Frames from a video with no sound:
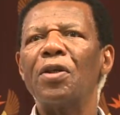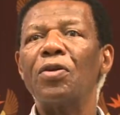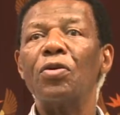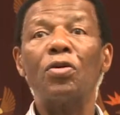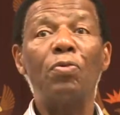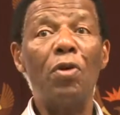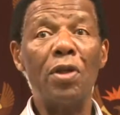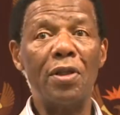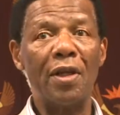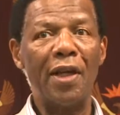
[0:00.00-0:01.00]
to
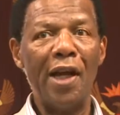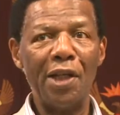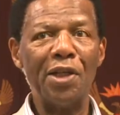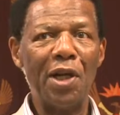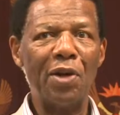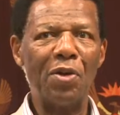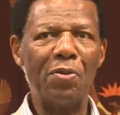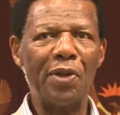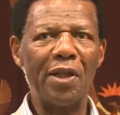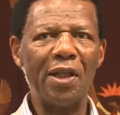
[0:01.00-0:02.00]
sponsor national
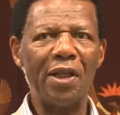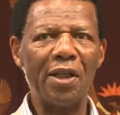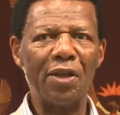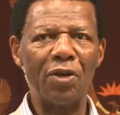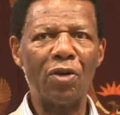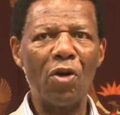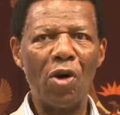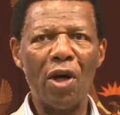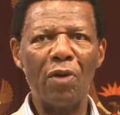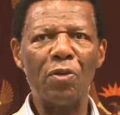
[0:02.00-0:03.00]
competitions on
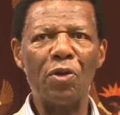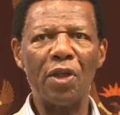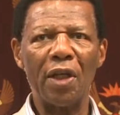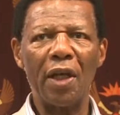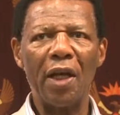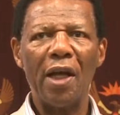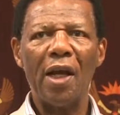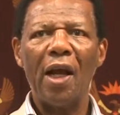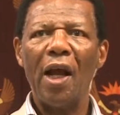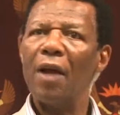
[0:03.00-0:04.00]
choral music
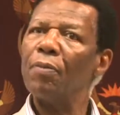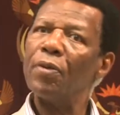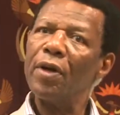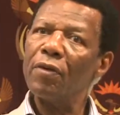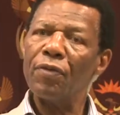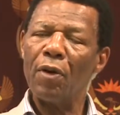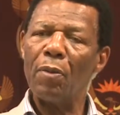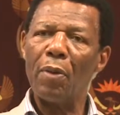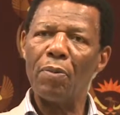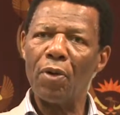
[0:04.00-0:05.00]
and bring
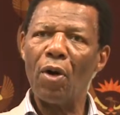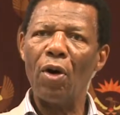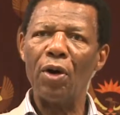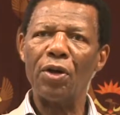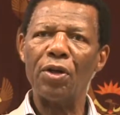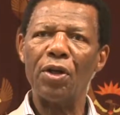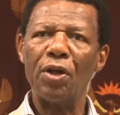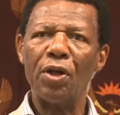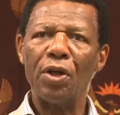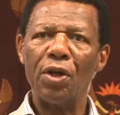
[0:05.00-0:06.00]
from abroad,
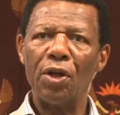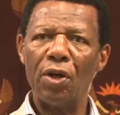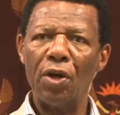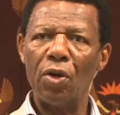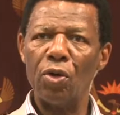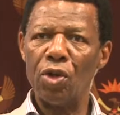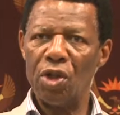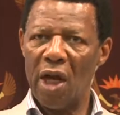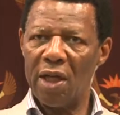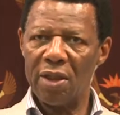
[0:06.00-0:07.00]

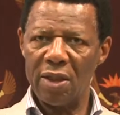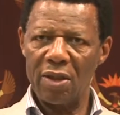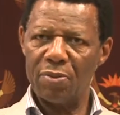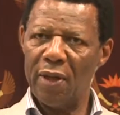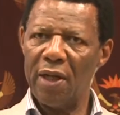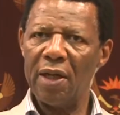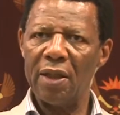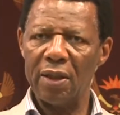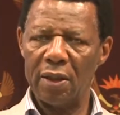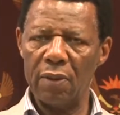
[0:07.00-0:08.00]
judges,
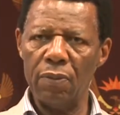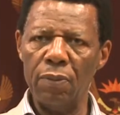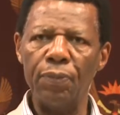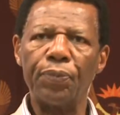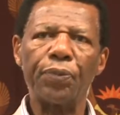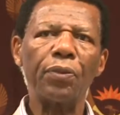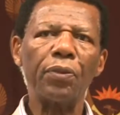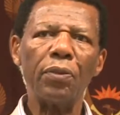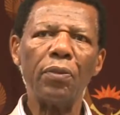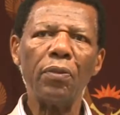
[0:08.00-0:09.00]
panelists
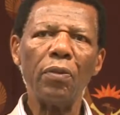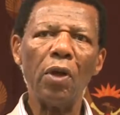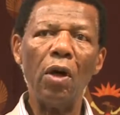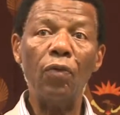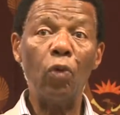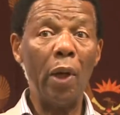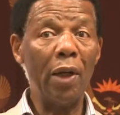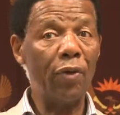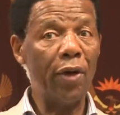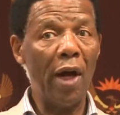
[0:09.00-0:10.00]
of
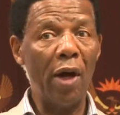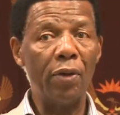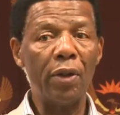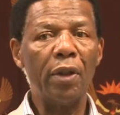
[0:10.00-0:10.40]
world renown,